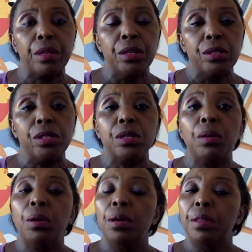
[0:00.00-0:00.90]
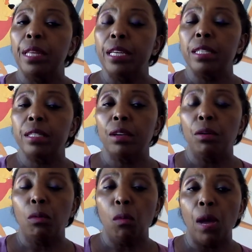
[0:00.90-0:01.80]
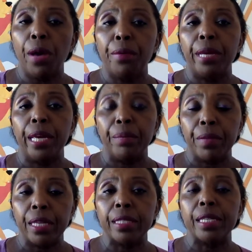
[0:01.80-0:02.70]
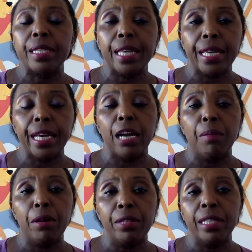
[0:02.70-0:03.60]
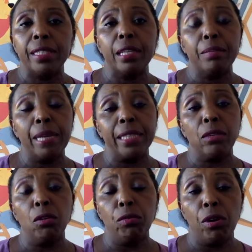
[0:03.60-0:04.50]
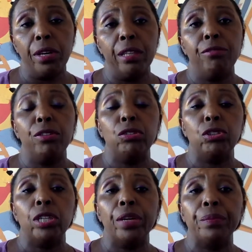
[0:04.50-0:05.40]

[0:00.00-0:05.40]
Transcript: So this worry, this is thinking about things that might go wrong in future,